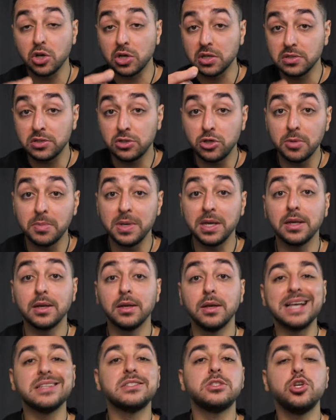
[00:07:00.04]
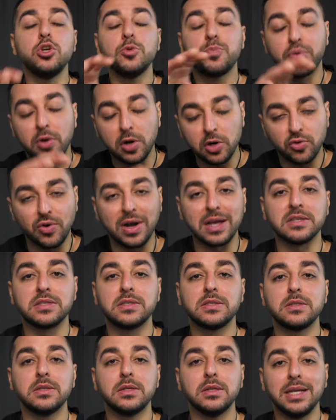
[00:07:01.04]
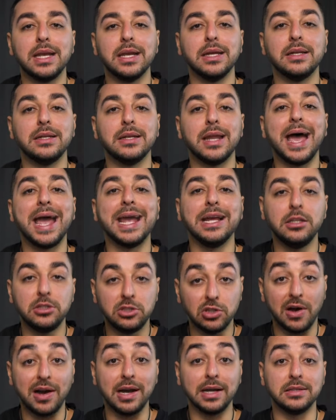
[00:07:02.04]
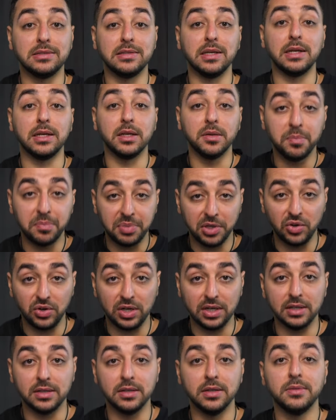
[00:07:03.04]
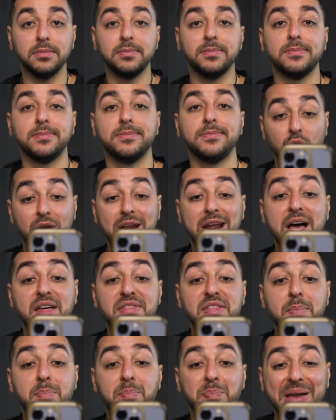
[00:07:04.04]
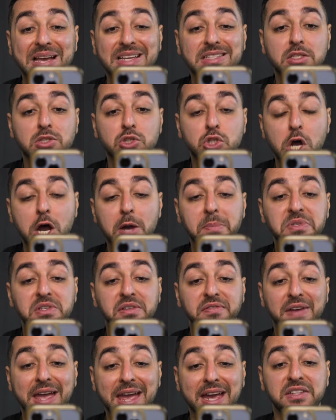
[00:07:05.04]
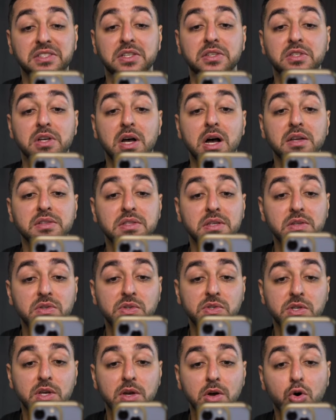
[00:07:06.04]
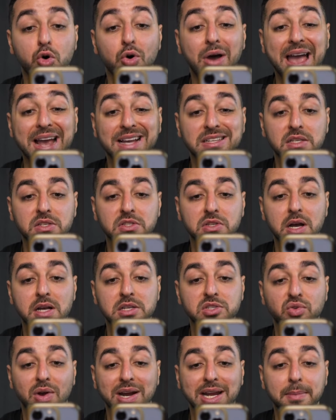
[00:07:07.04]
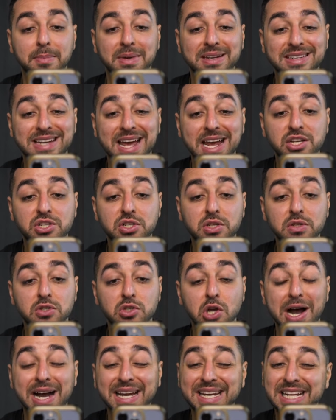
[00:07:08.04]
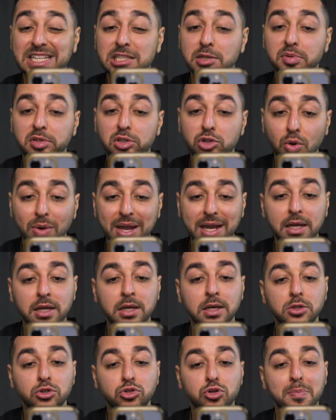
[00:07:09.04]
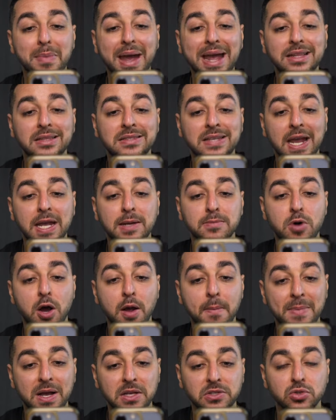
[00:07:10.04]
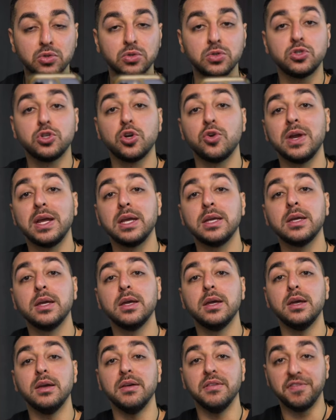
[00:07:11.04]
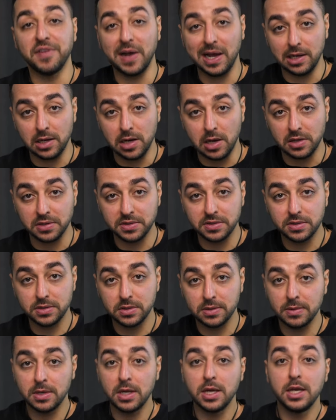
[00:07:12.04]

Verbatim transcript: you're consuming as you progress in a dieting period. What are the best types of exercises or exercise recommendations I need to be doing to maintain my muscle during fat loss?